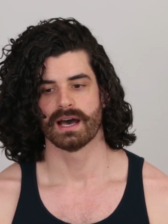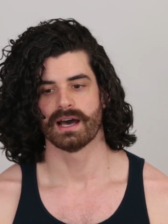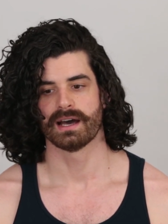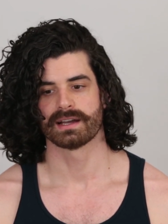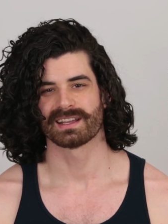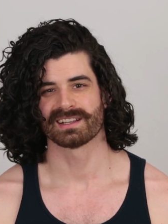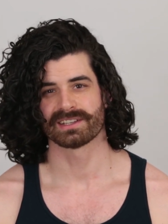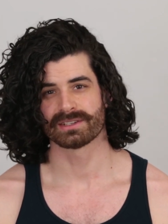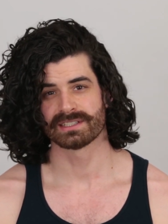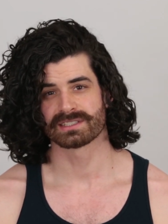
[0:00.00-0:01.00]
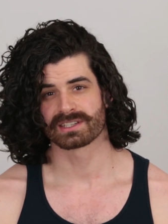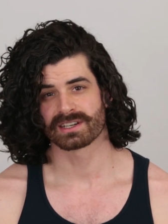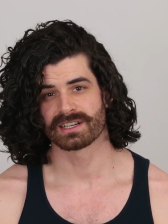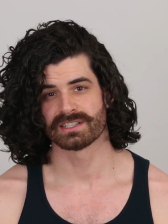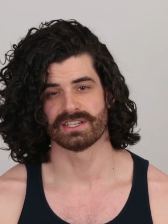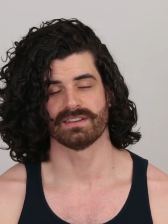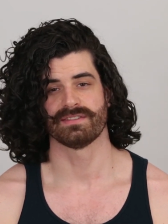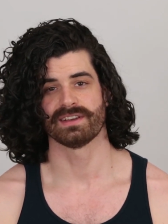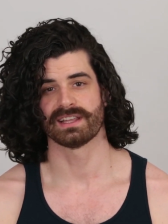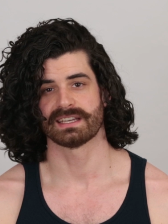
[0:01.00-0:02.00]
get a little discouraged
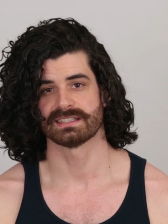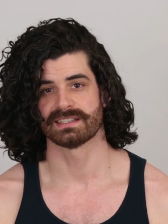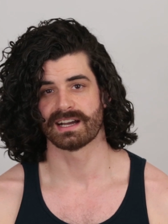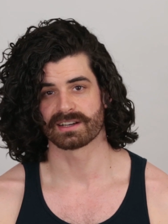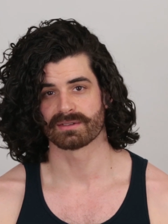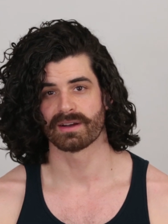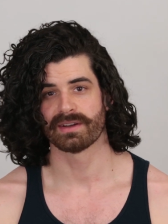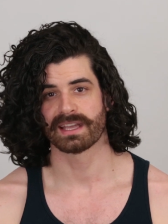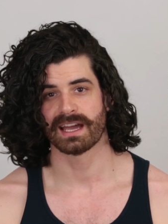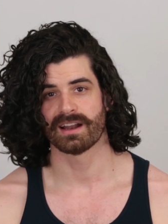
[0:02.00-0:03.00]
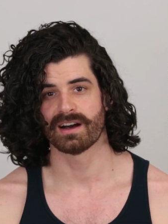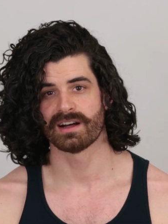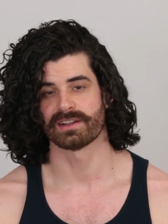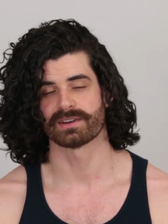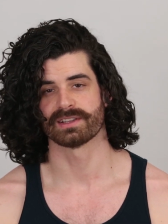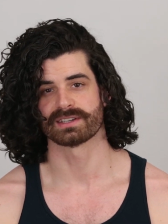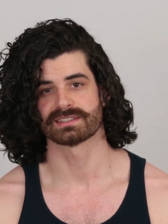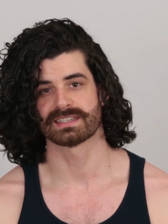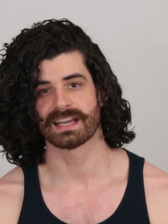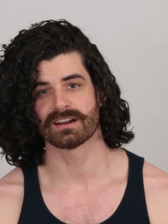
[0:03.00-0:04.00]
and feel like it's not growing at all or it
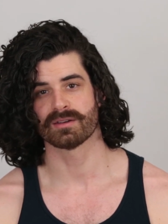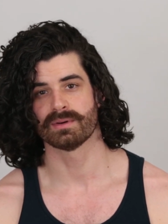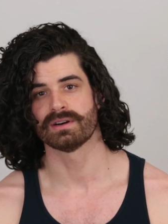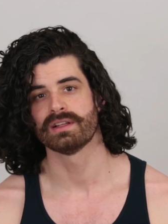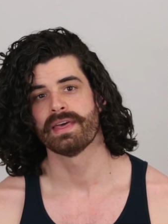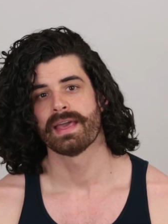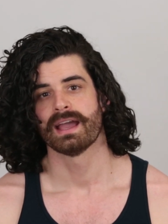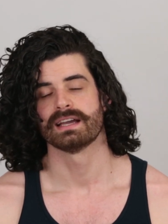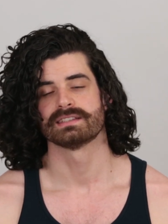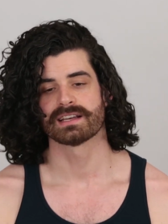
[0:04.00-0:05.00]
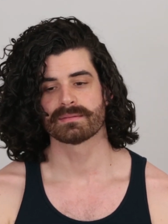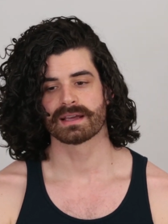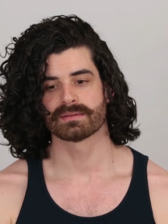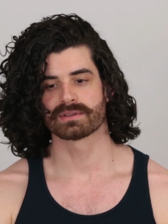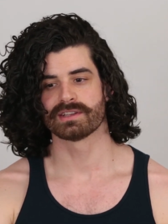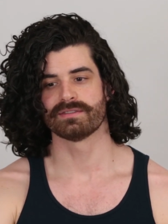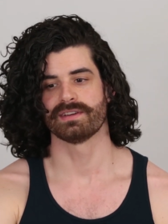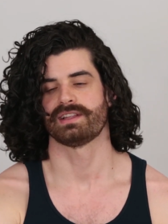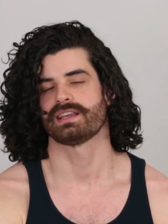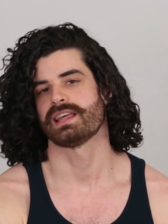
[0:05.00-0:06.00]
looks terrible. And sometimes when you
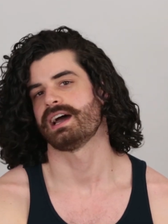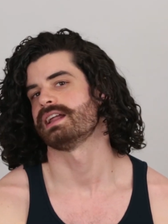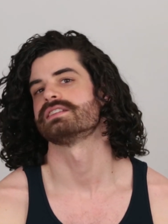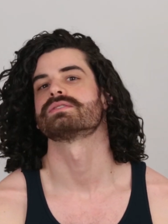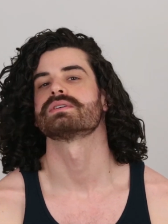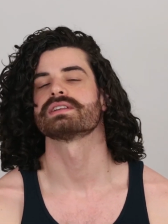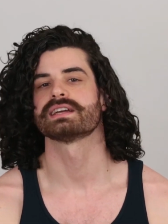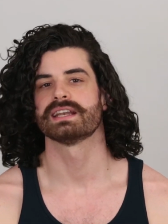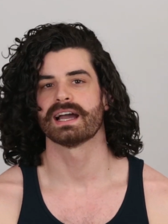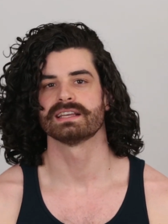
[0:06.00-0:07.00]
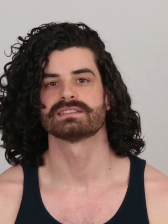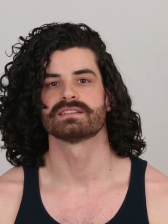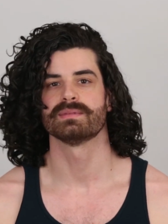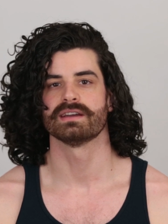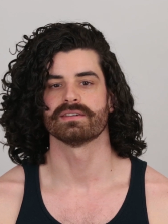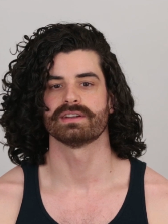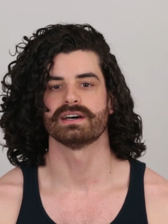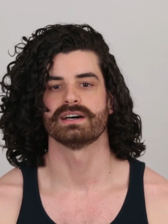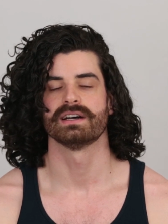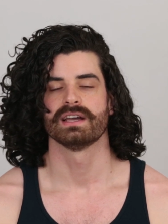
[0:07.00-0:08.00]
feel like that, it's really nice to be able
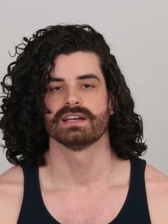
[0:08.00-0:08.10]
to